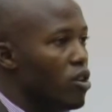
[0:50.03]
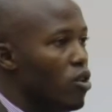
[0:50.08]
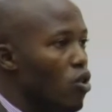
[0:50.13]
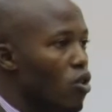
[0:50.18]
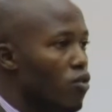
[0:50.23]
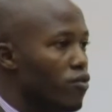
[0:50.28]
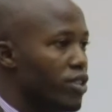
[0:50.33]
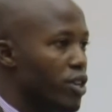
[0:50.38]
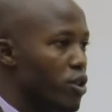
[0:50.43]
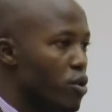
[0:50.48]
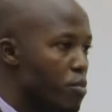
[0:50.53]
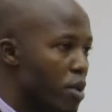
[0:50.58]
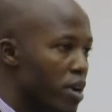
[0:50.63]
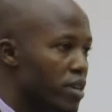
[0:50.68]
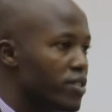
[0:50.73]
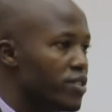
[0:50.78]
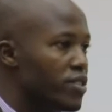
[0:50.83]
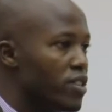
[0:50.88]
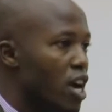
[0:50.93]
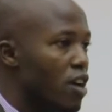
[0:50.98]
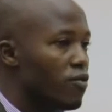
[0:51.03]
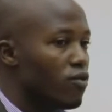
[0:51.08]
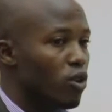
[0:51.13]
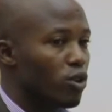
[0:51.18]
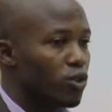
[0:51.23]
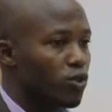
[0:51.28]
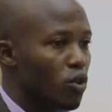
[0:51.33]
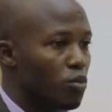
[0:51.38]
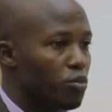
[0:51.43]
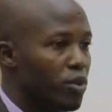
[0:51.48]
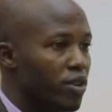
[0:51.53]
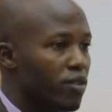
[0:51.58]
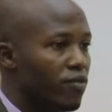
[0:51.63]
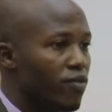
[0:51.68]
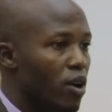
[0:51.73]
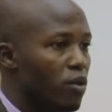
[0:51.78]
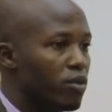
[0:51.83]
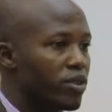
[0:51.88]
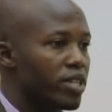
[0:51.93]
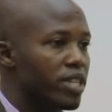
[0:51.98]
of the humans have also been
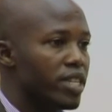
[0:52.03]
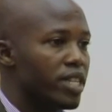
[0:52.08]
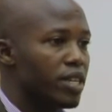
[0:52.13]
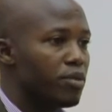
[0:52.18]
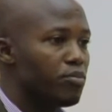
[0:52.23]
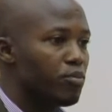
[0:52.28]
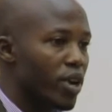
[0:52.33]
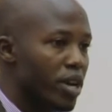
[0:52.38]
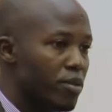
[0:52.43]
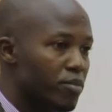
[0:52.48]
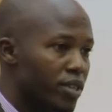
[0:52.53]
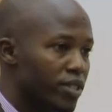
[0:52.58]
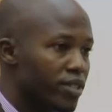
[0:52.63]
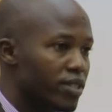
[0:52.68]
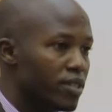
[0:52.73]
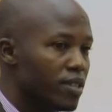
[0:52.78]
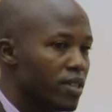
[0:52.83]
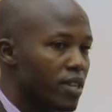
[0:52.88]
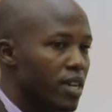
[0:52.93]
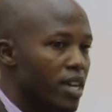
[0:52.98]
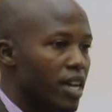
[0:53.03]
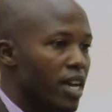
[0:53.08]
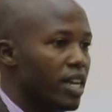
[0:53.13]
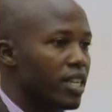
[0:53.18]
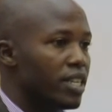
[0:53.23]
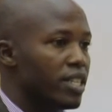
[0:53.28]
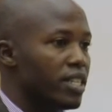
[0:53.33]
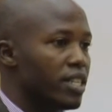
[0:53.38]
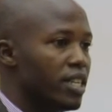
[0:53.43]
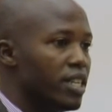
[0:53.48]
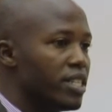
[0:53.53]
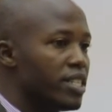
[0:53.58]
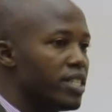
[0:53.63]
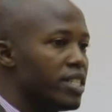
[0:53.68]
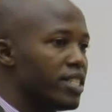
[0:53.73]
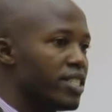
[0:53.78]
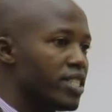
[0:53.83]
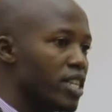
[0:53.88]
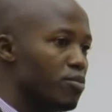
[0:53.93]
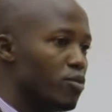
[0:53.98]
found in the primates, and in
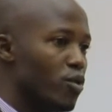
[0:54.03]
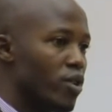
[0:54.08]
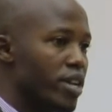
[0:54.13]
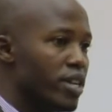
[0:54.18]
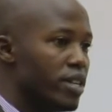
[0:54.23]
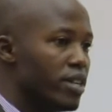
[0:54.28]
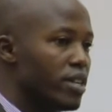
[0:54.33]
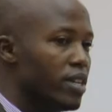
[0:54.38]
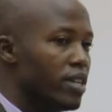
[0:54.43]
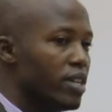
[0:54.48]
the same way,